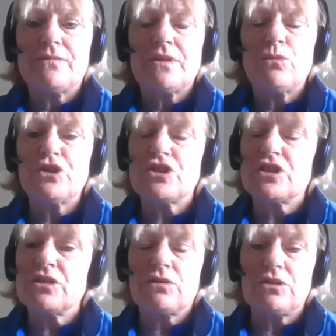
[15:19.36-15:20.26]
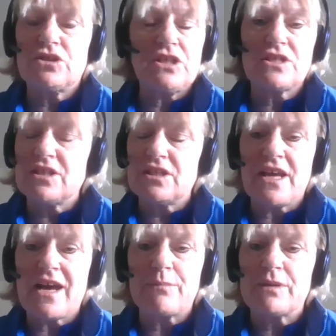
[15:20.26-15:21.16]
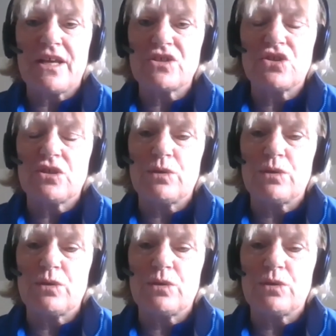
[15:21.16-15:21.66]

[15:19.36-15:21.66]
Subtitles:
which just didn't happen last year.